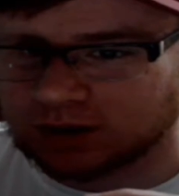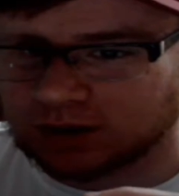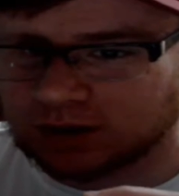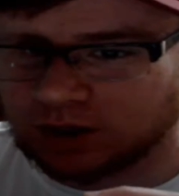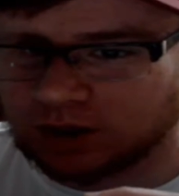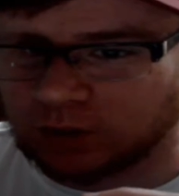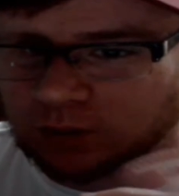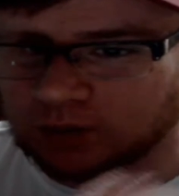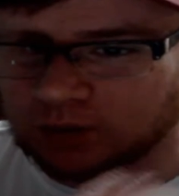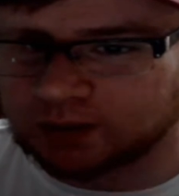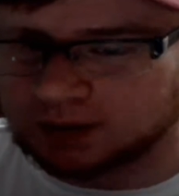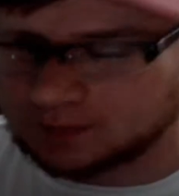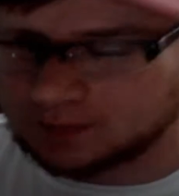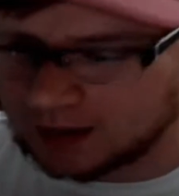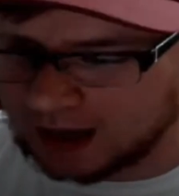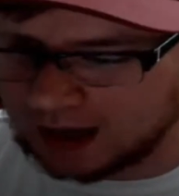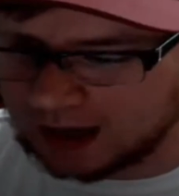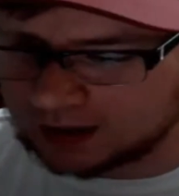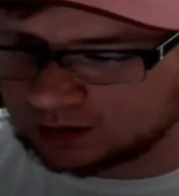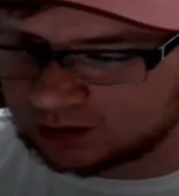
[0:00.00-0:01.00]
go pretty
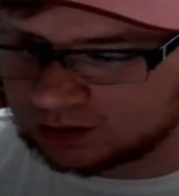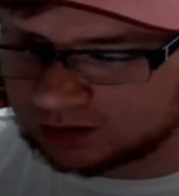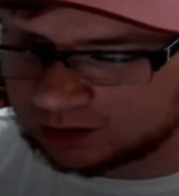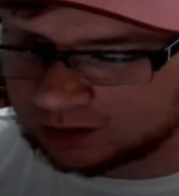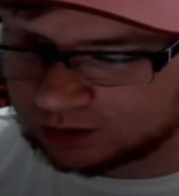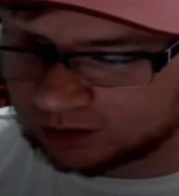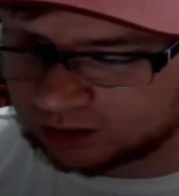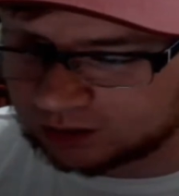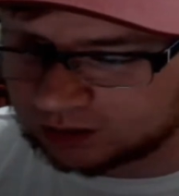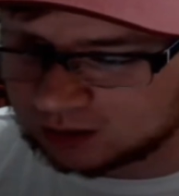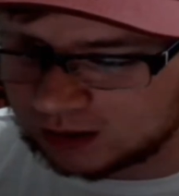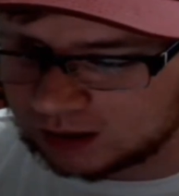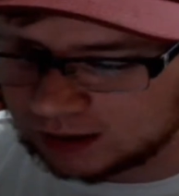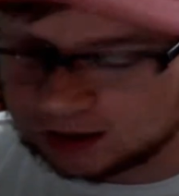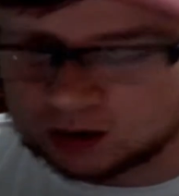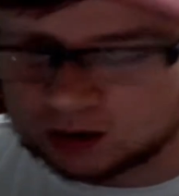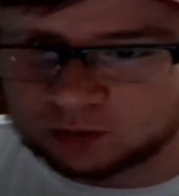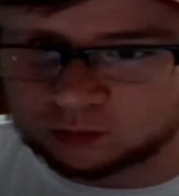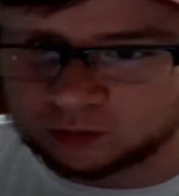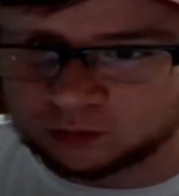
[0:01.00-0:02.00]
bad, like
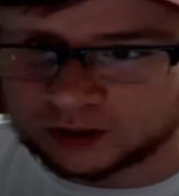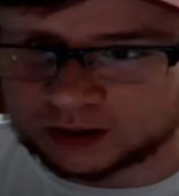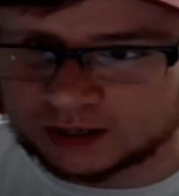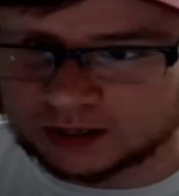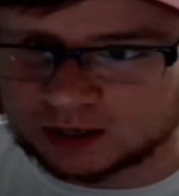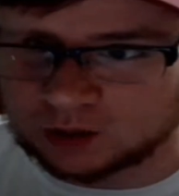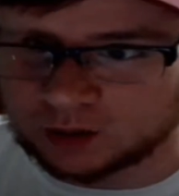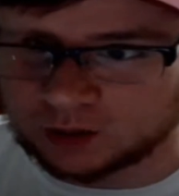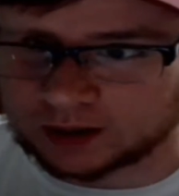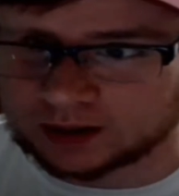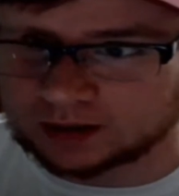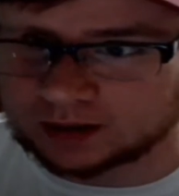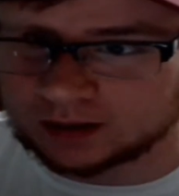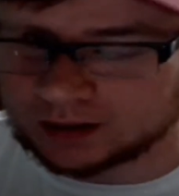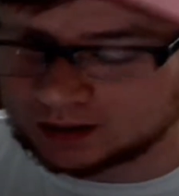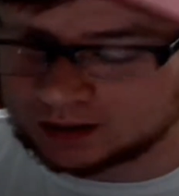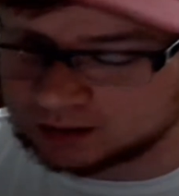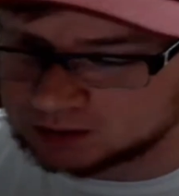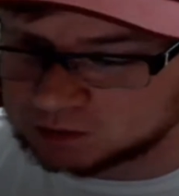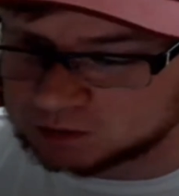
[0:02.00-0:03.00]
really
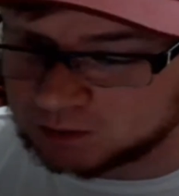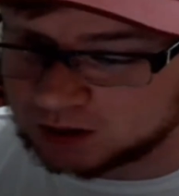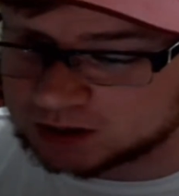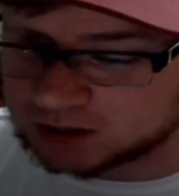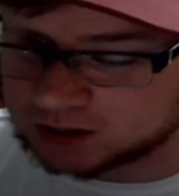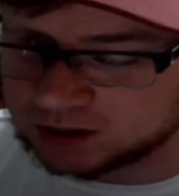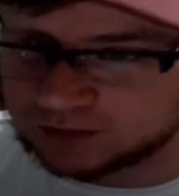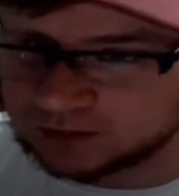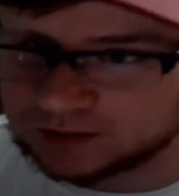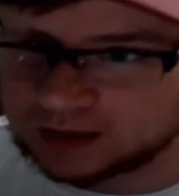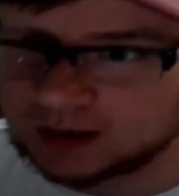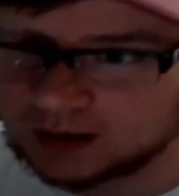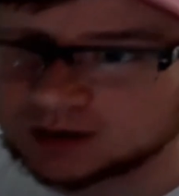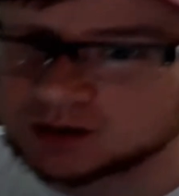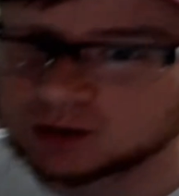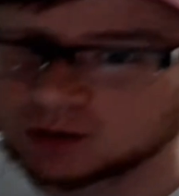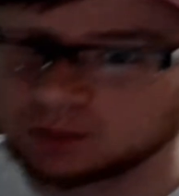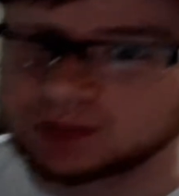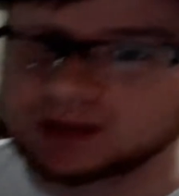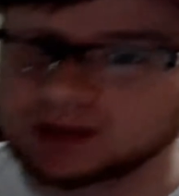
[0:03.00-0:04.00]
quickly, especially if kids
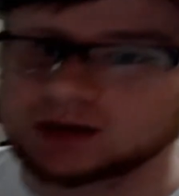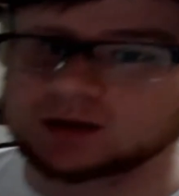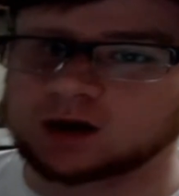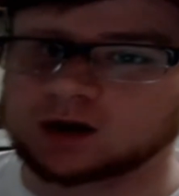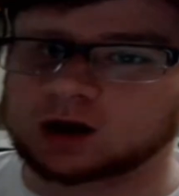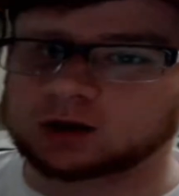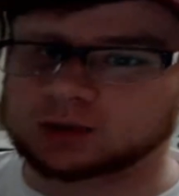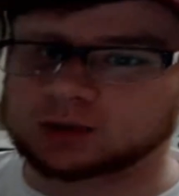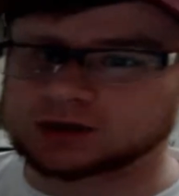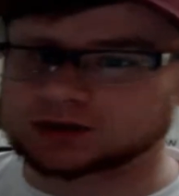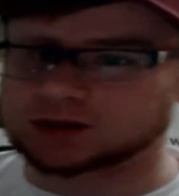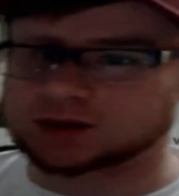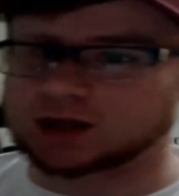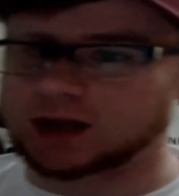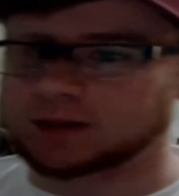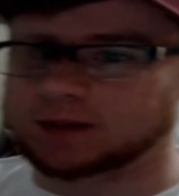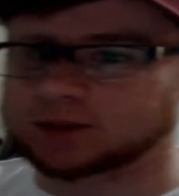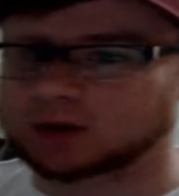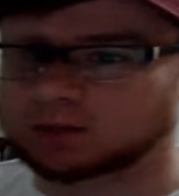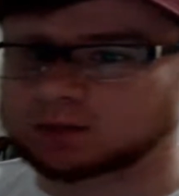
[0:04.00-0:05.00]
are beating on them and
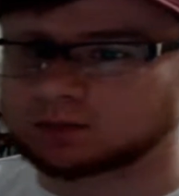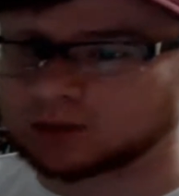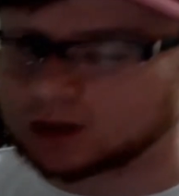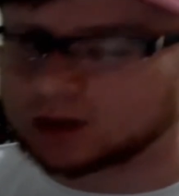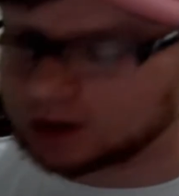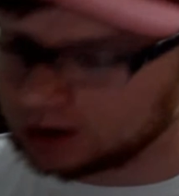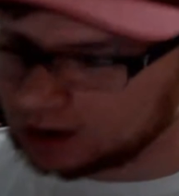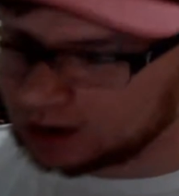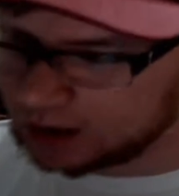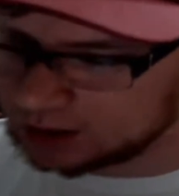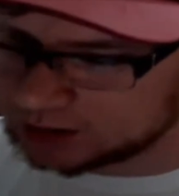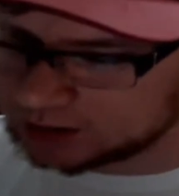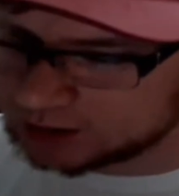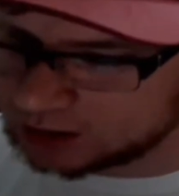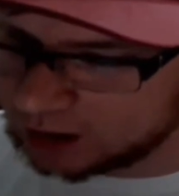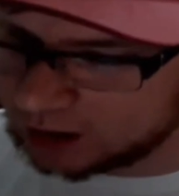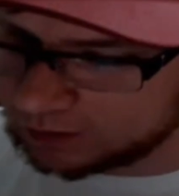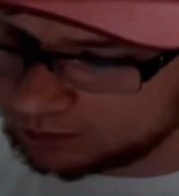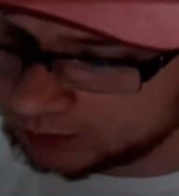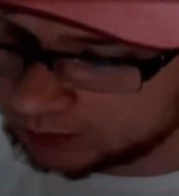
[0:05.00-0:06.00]
slamming them and
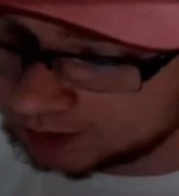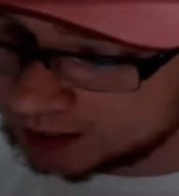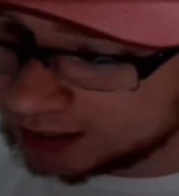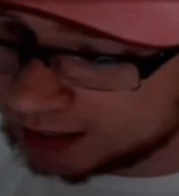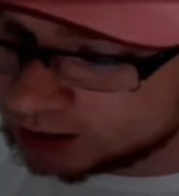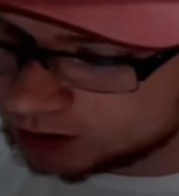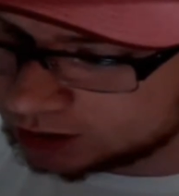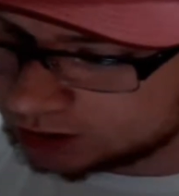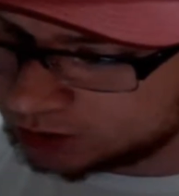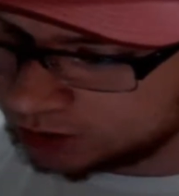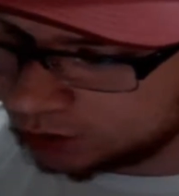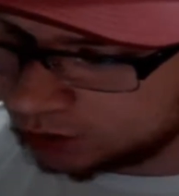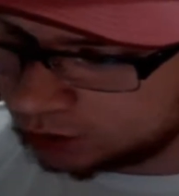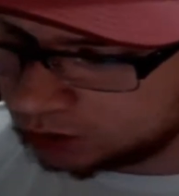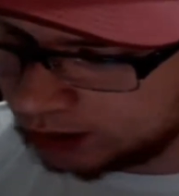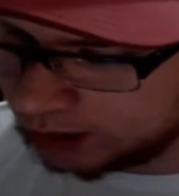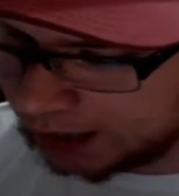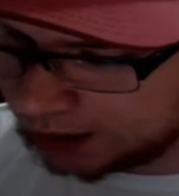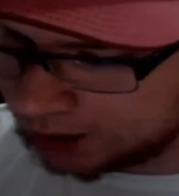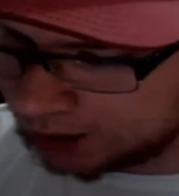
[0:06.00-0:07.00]
stuff. But the hinges feel
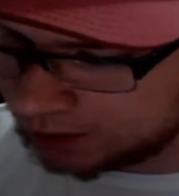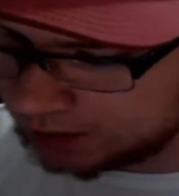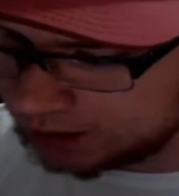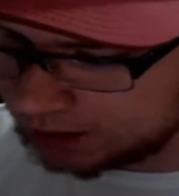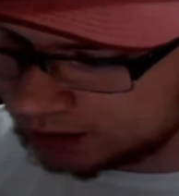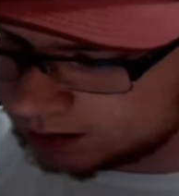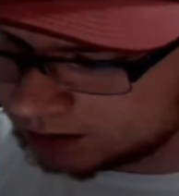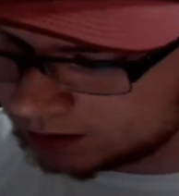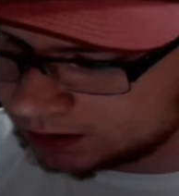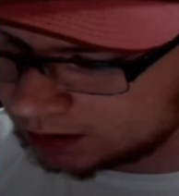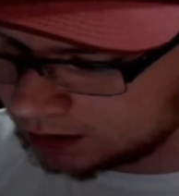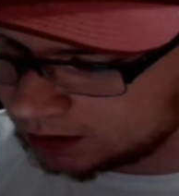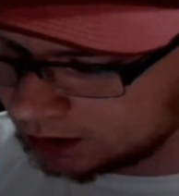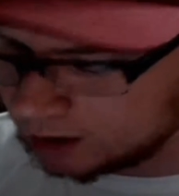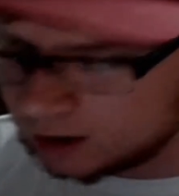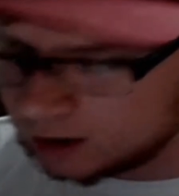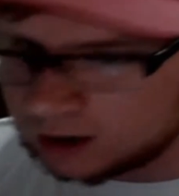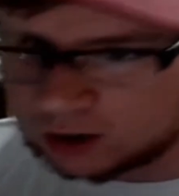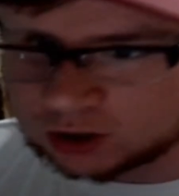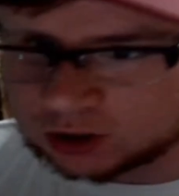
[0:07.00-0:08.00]
great on this.
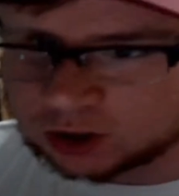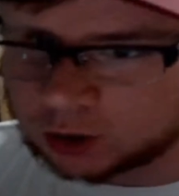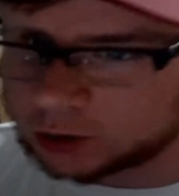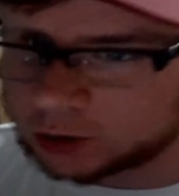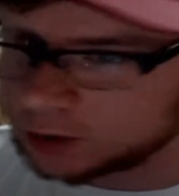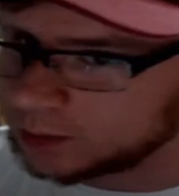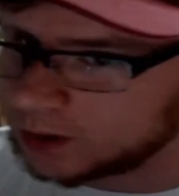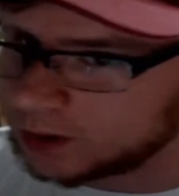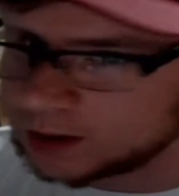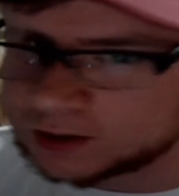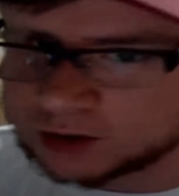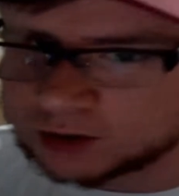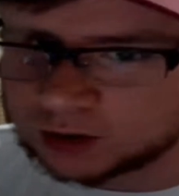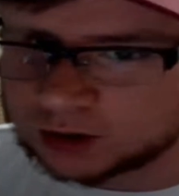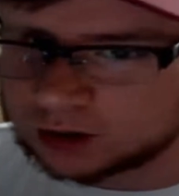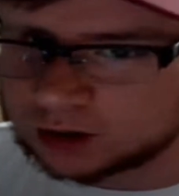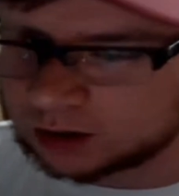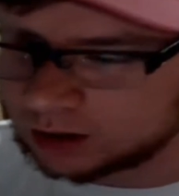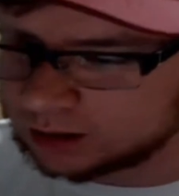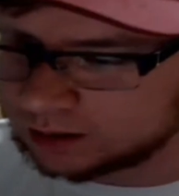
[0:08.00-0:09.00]
Shoulder buttons are
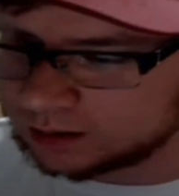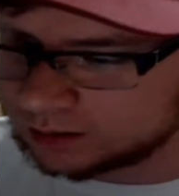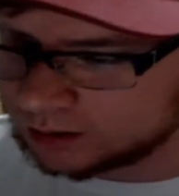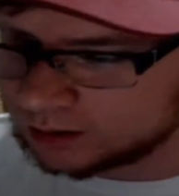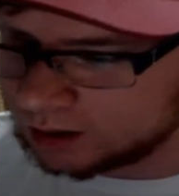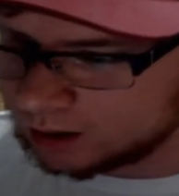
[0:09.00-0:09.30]
good.